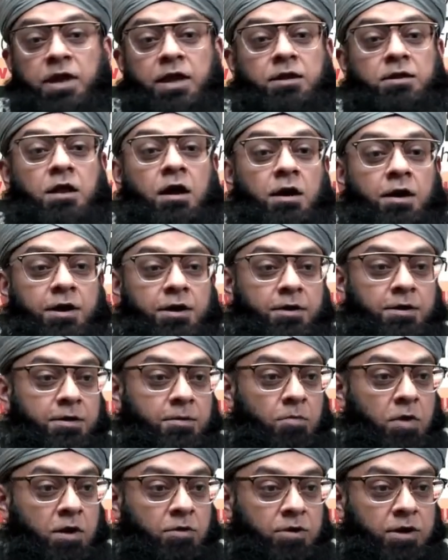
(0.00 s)
being tired
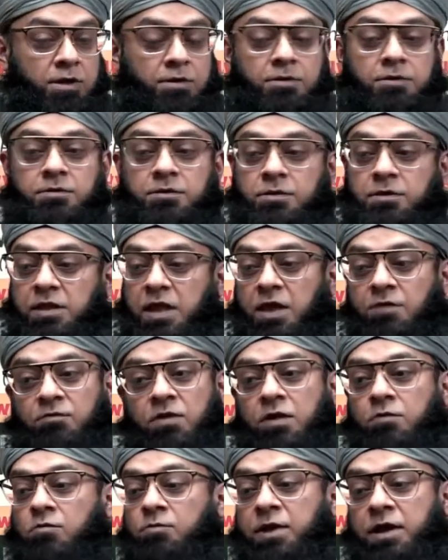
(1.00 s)
about it. They
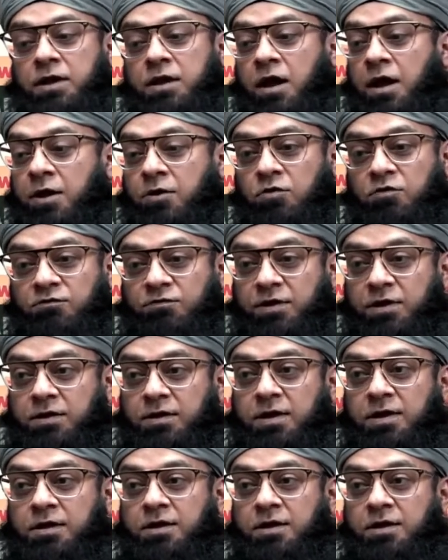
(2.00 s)
have never been tired of it.